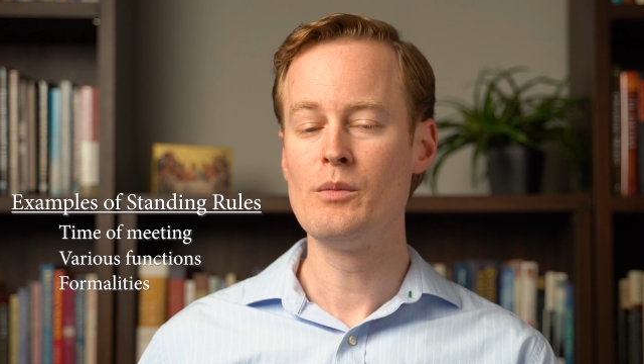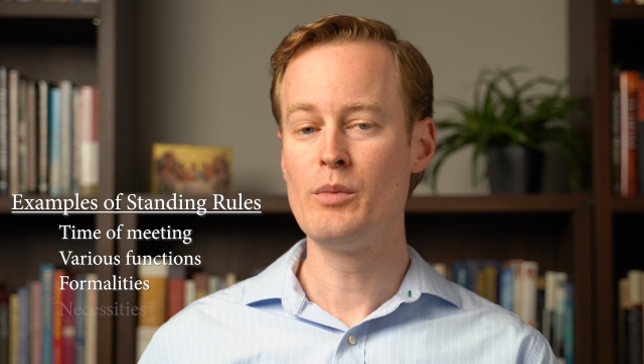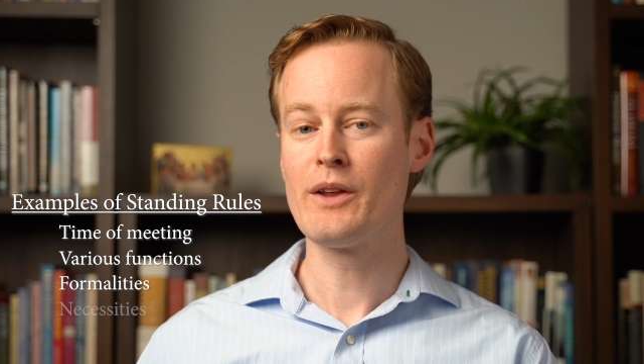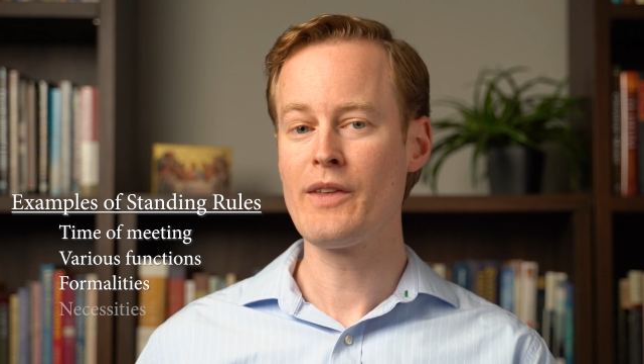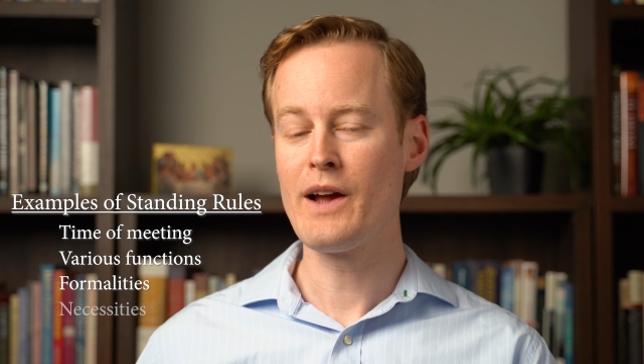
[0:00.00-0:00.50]

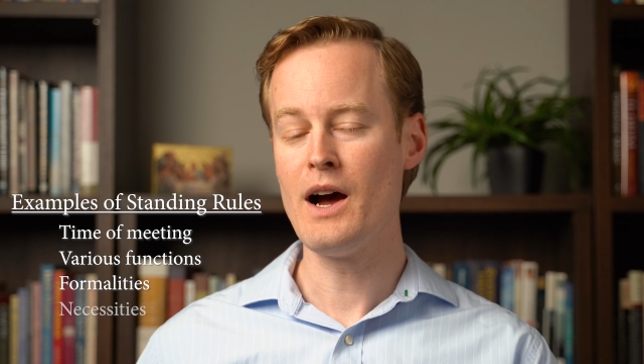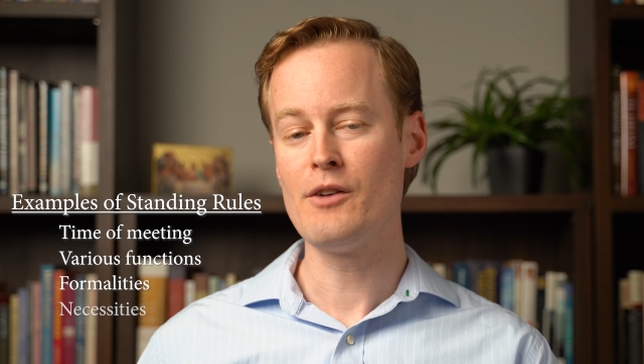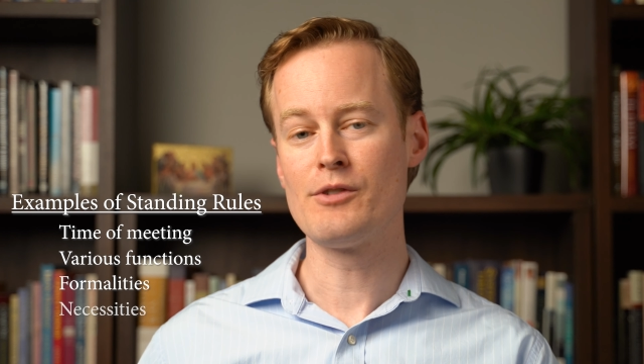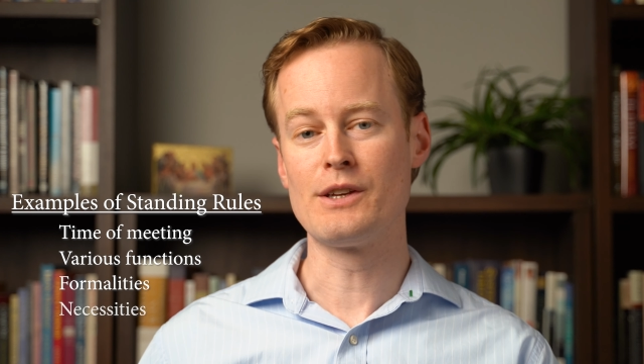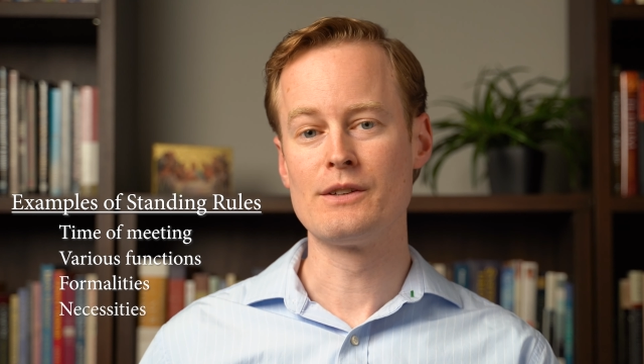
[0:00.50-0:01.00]
bring the
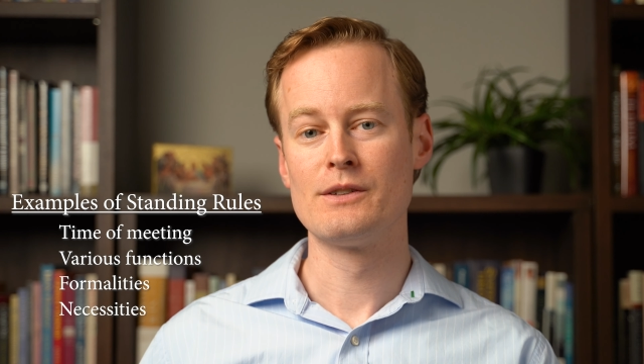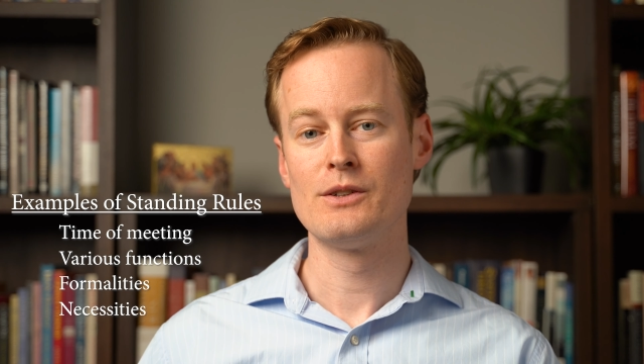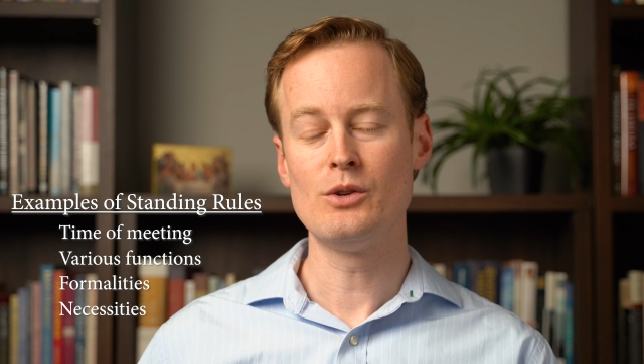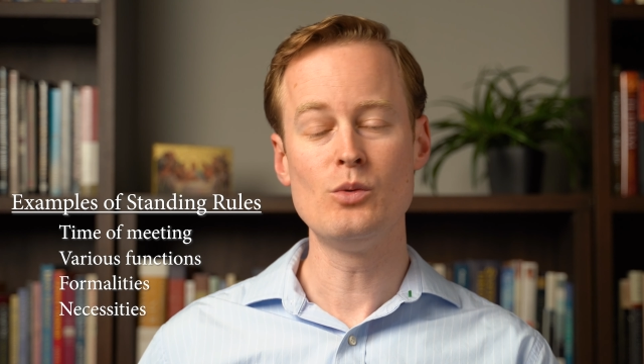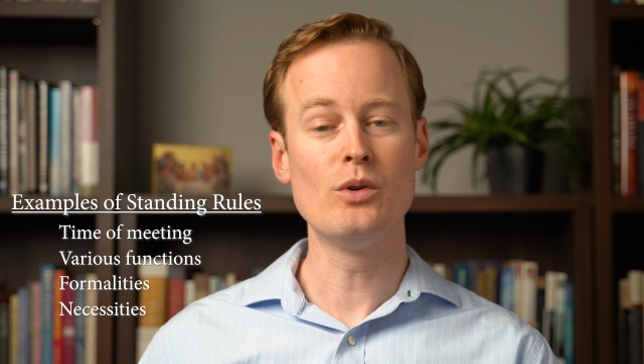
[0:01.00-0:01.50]
coffee,
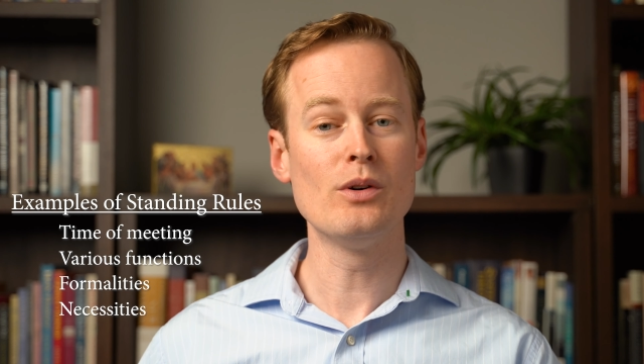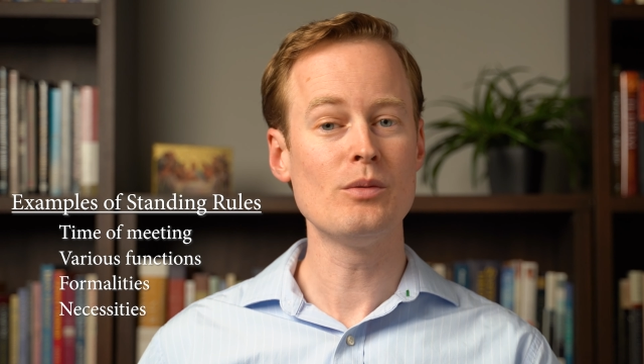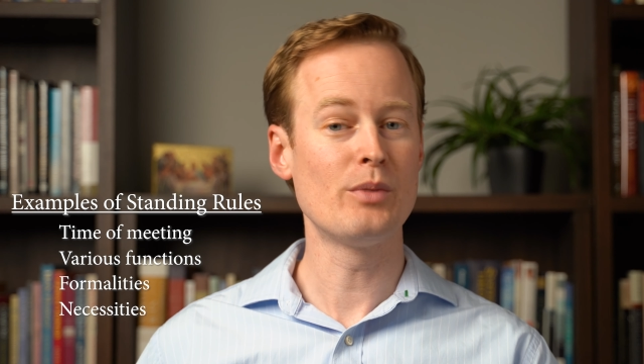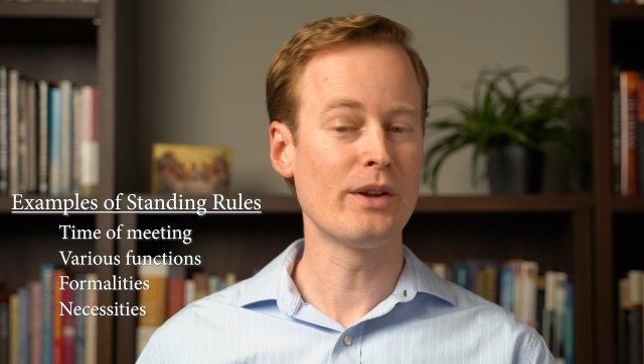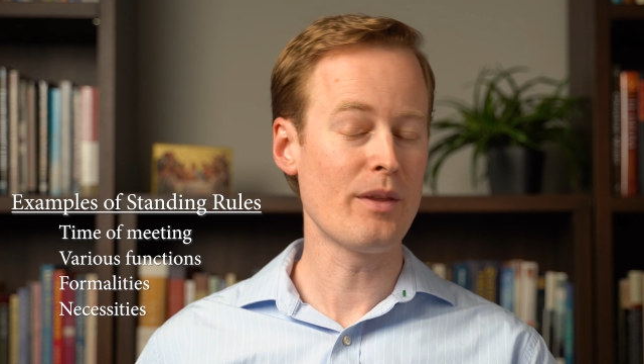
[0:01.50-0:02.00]
who will
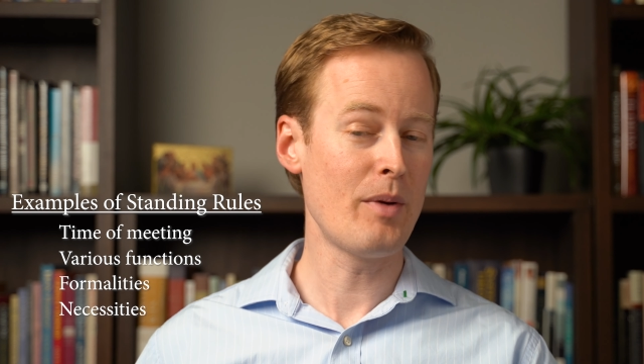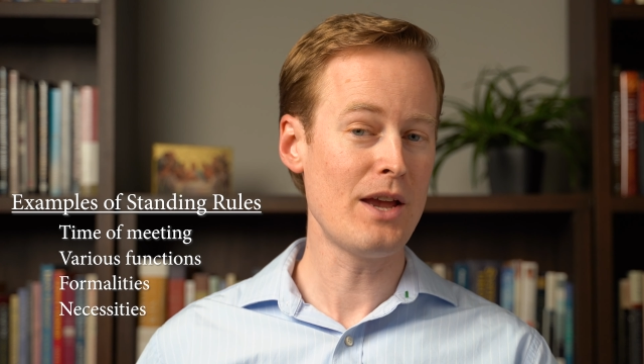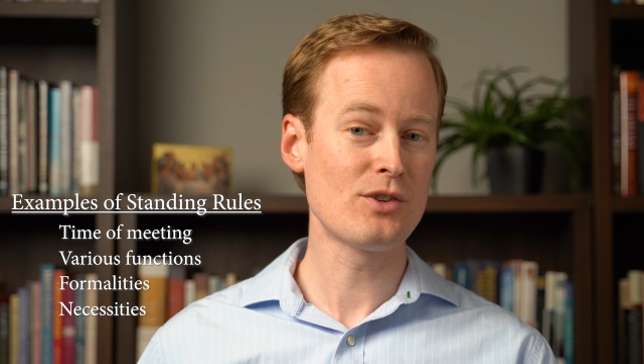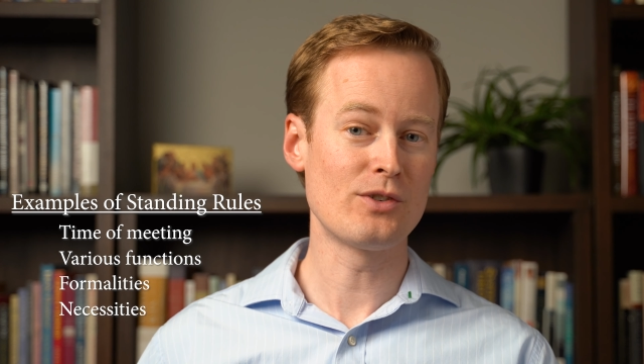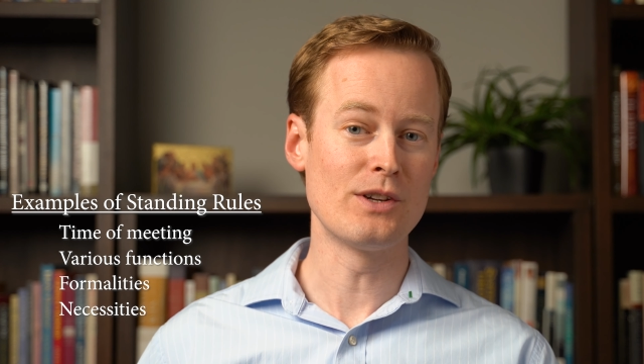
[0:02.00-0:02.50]
bring the
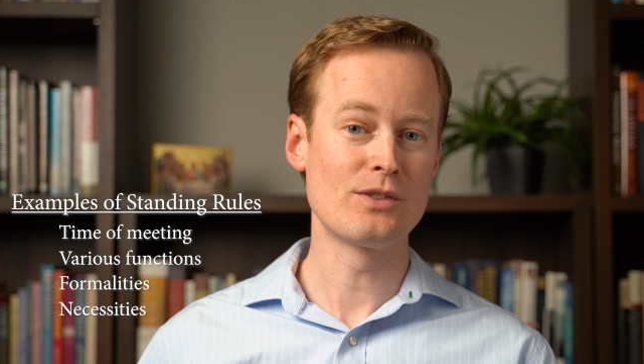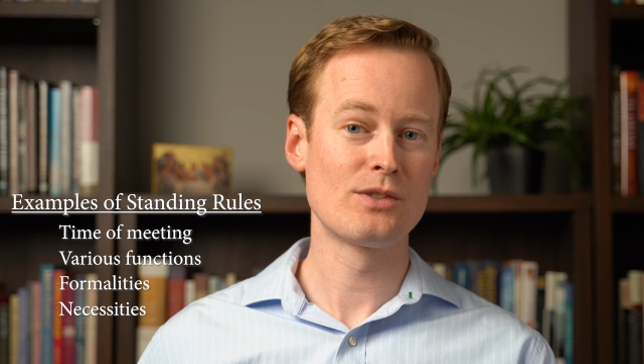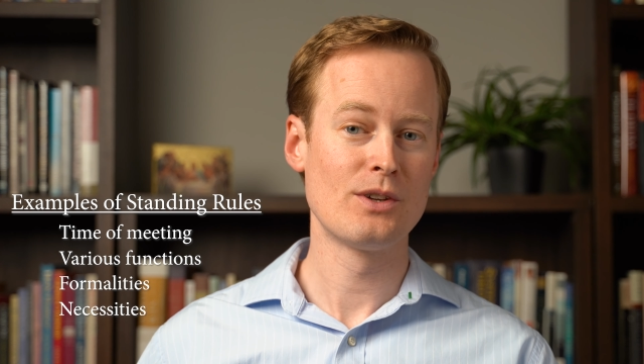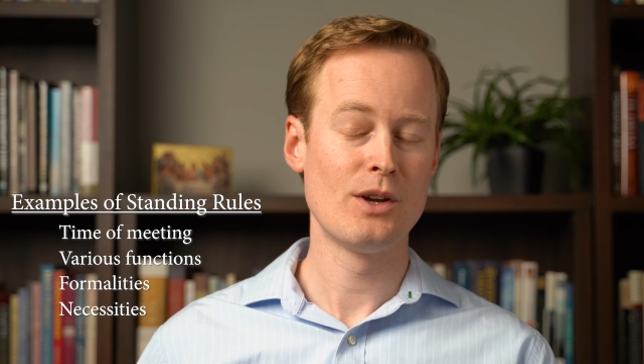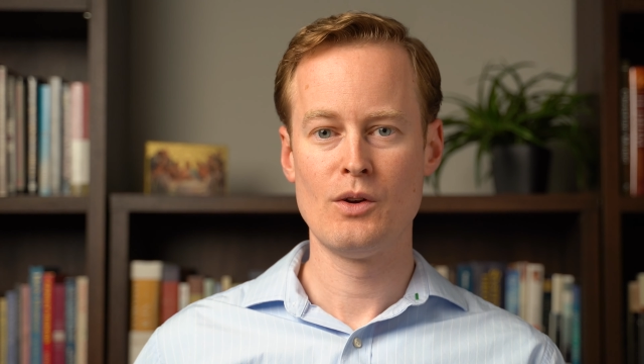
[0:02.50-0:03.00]
pastries,
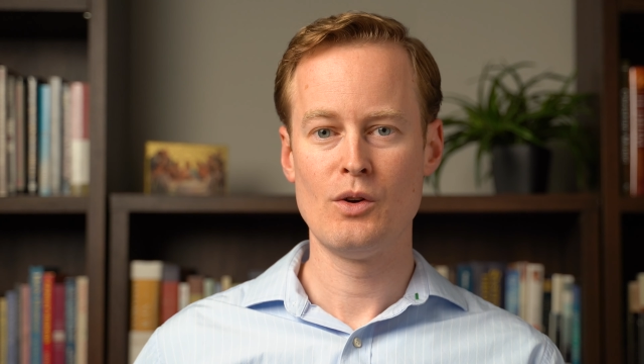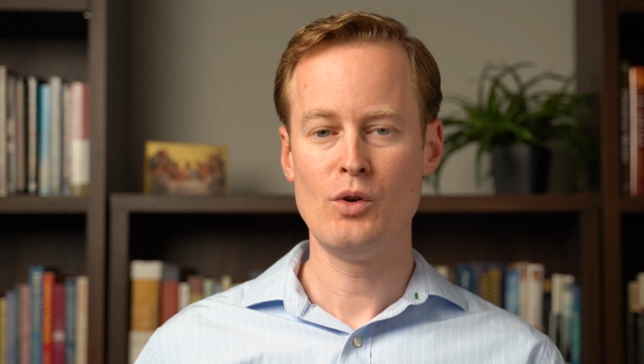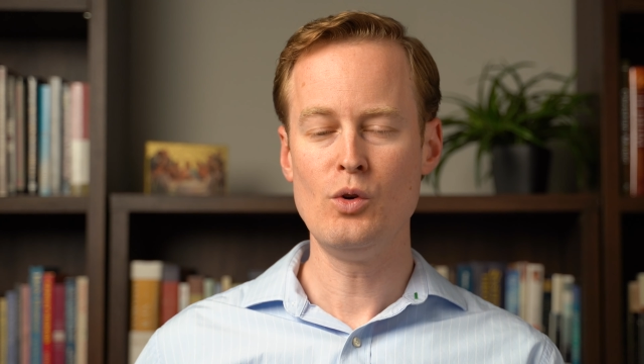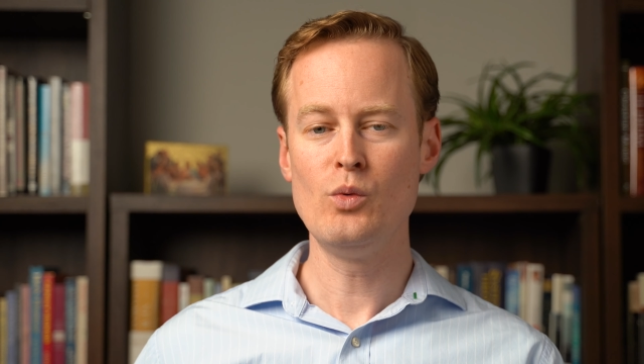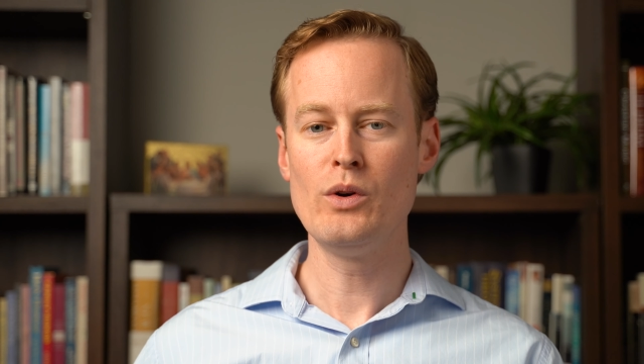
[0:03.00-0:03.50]

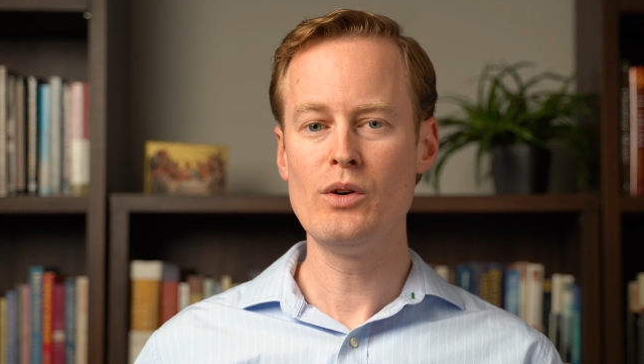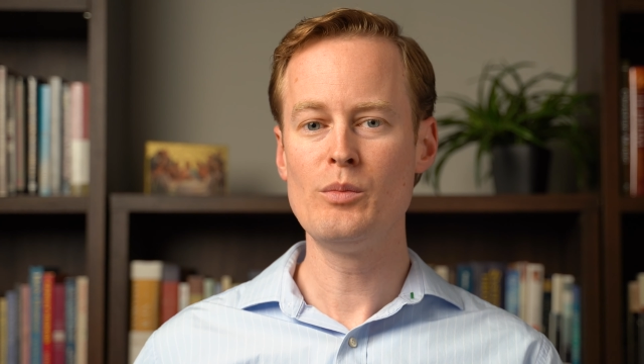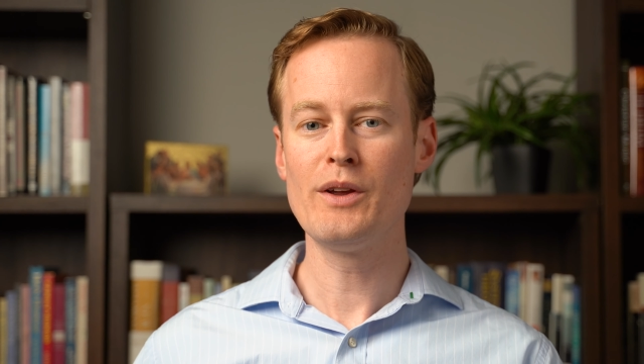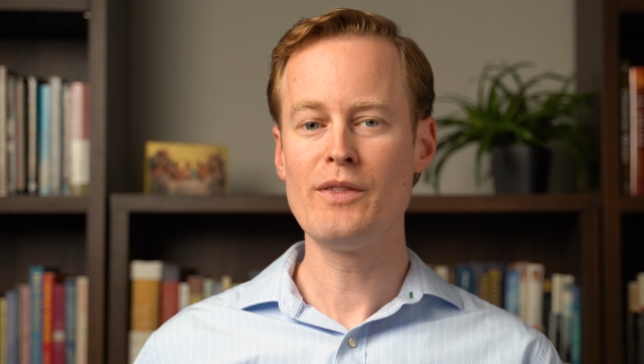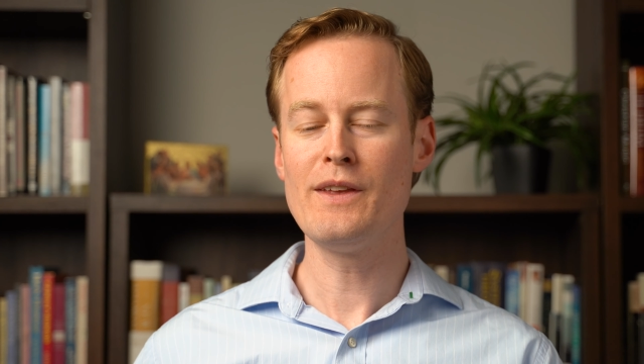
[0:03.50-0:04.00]
who will
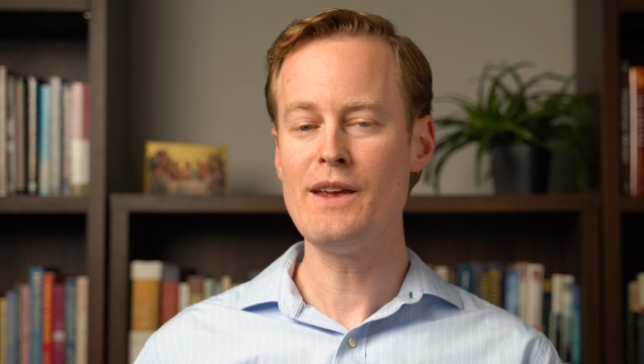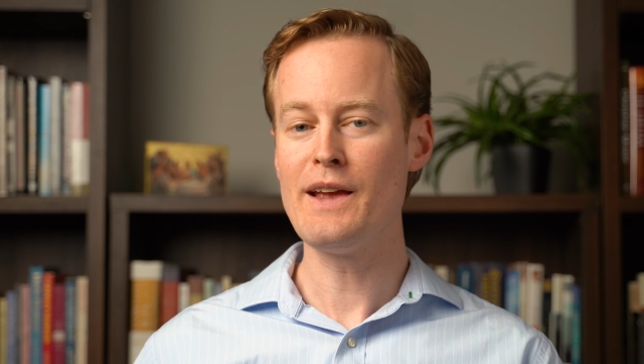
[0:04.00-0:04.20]
bring the